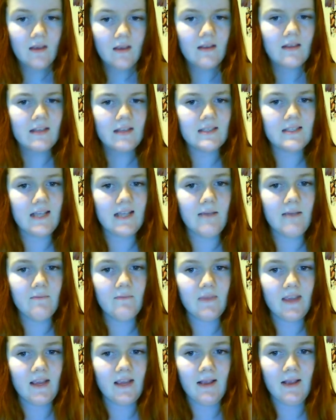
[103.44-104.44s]
The same
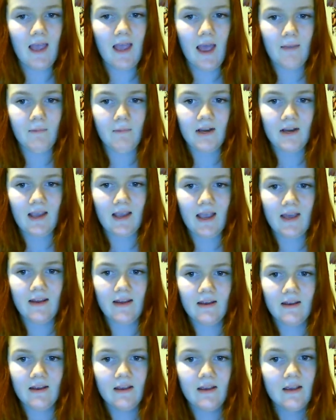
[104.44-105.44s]
thing happened
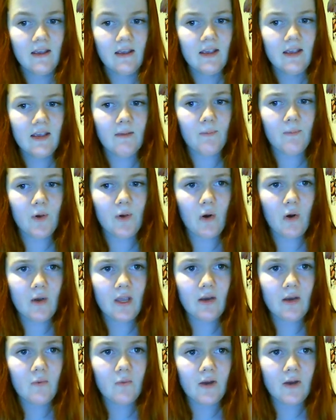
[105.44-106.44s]
again. He broke
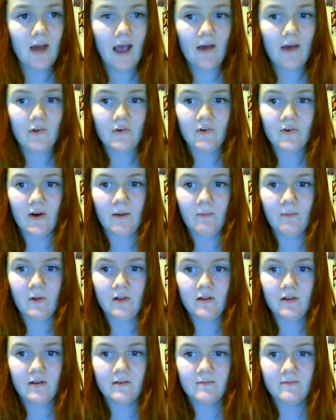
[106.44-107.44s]
it without
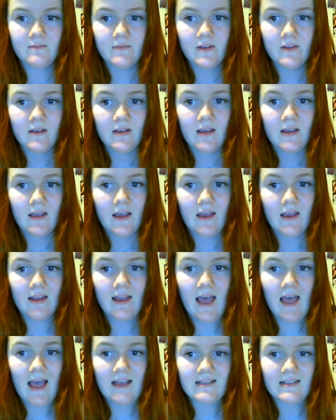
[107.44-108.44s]
trouble, and
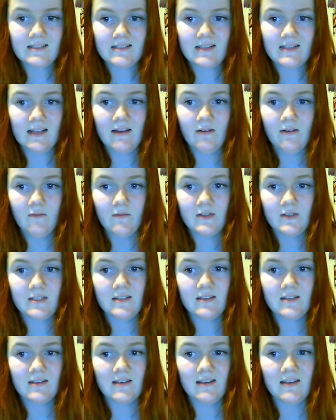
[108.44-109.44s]
Asne was
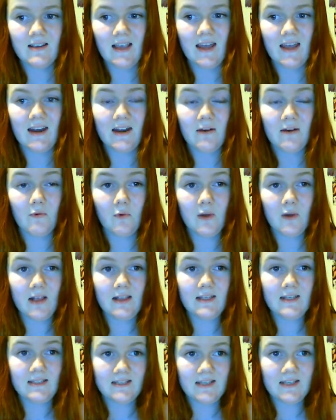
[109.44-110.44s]
getting
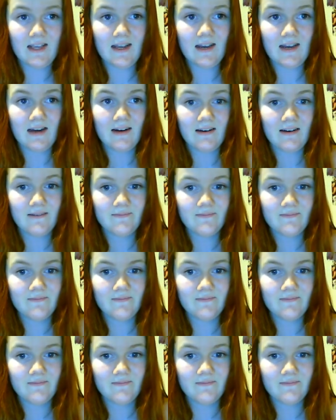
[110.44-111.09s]
really scared.